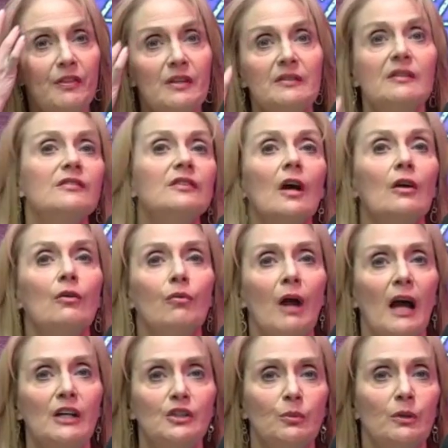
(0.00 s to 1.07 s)
this is a
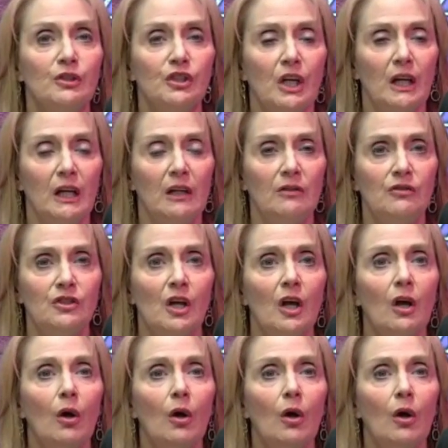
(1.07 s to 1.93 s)
gradual change